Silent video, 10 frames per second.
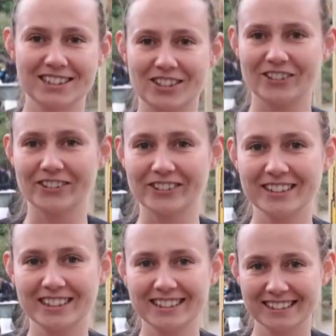So good.
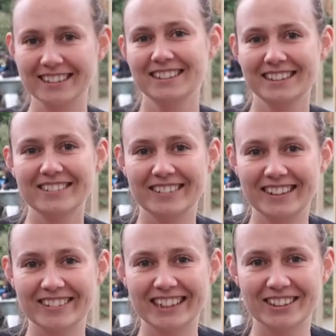Out of five?
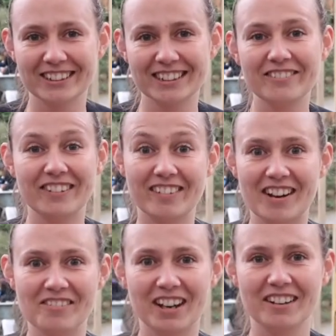Really, really good. Right,
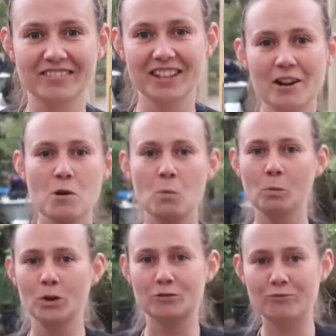out five. How many
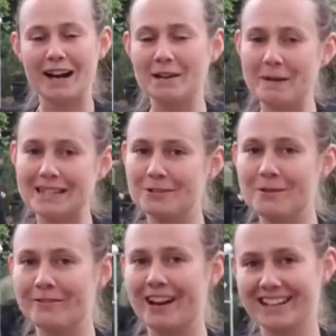thumbs up? Recommend to
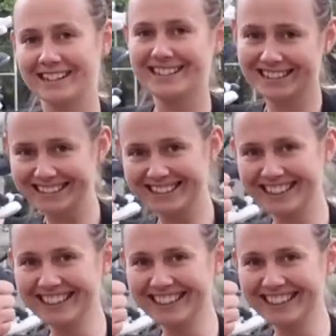a friend. Yeah?